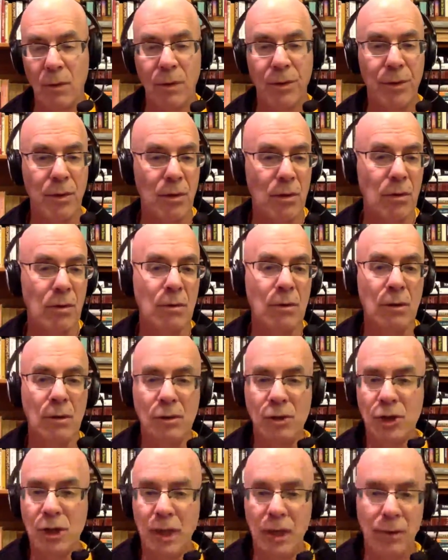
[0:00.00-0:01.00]
with you,
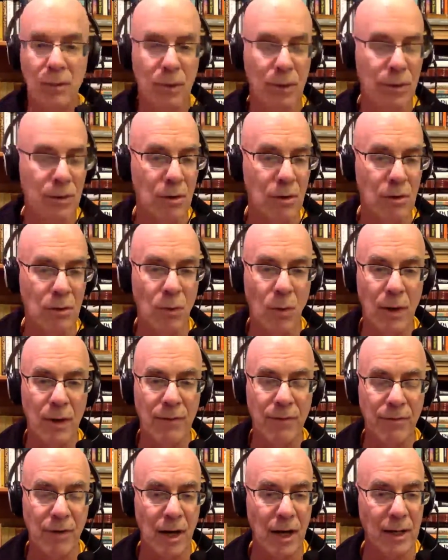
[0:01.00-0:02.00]
you share with your
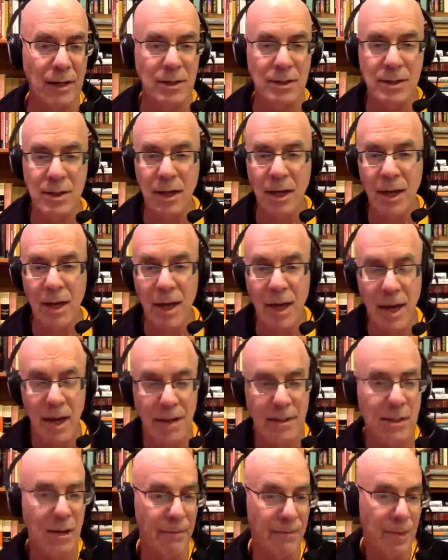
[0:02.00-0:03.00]
20 friends,
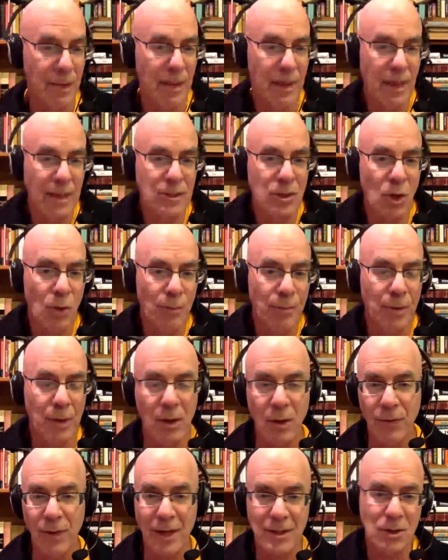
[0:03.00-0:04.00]
and something that's all.
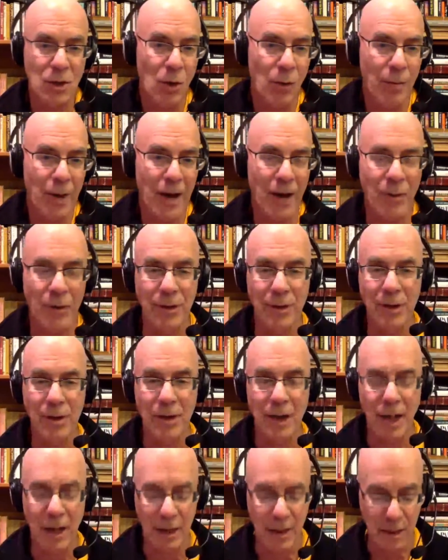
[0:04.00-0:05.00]
But that's the whole power of the
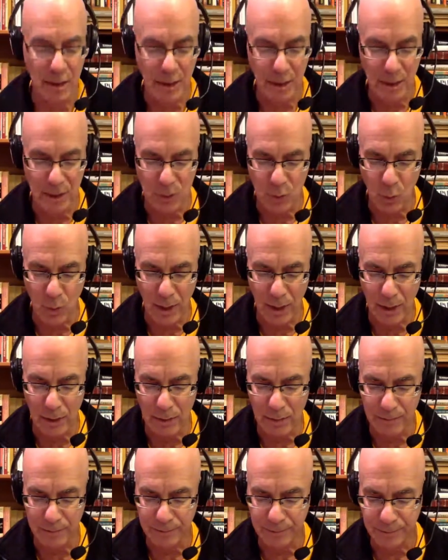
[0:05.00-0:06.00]
internet as well.